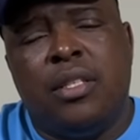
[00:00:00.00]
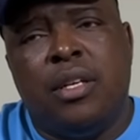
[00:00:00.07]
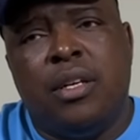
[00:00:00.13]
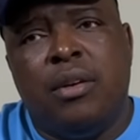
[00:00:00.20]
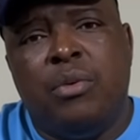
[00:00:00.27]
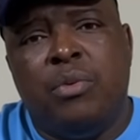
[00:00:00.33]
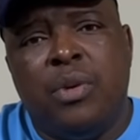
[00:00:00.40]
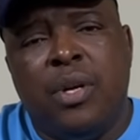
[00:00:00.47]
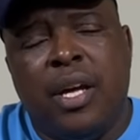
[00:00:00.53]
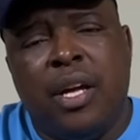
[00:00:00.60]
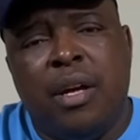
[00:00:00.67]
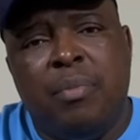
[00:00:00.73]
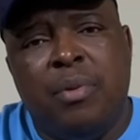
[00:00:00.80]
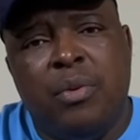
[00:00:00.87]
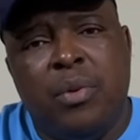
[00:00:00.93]
We are
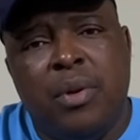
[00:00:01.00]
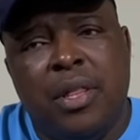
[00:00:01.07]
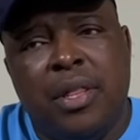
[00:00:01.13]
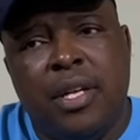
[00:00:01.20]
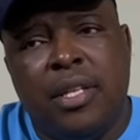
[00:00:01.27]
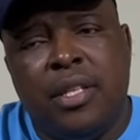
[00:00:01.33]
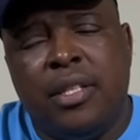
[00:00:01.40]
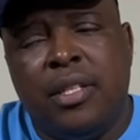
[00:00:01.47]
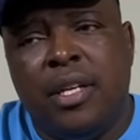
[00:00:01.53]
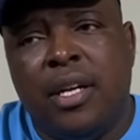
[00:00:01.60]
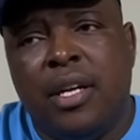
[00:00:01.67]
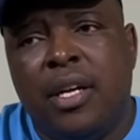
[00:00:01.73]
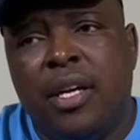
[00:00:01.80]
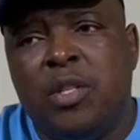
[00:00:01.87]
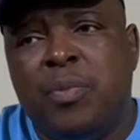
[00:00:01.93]
happy with it,
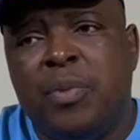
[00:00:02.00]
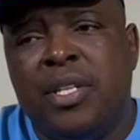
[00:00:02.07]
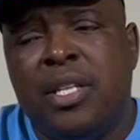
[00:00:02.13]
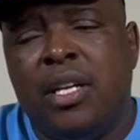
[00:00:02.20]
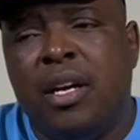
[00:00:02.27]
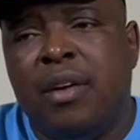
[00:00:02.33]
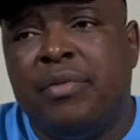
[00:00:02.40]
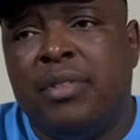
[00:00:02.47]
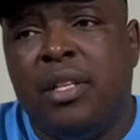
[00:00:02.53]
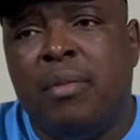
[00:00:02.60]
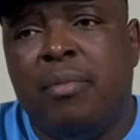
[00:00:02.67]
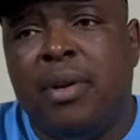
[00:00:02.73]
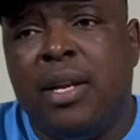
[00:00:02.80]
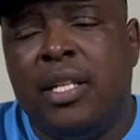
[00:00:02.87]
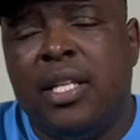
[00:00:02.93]
especially after the
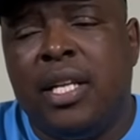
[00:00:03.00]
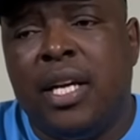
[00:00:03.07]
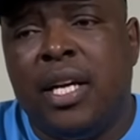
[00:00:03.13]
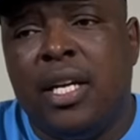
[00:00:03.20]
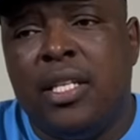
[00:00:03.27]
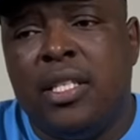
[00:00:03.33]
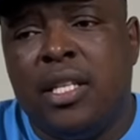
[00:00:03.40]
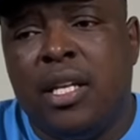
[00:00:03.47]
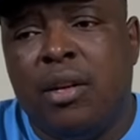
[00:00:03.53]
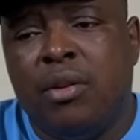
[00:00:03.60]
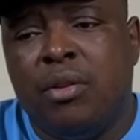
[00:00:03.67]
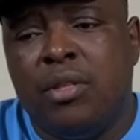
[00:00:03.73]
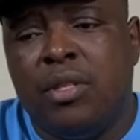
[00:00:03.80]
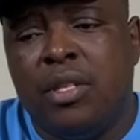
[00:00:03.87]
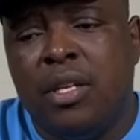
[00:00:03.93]
blunder against
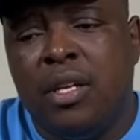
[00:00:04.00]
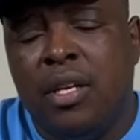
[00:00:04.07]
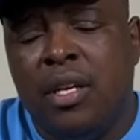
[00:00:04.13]
Arrows.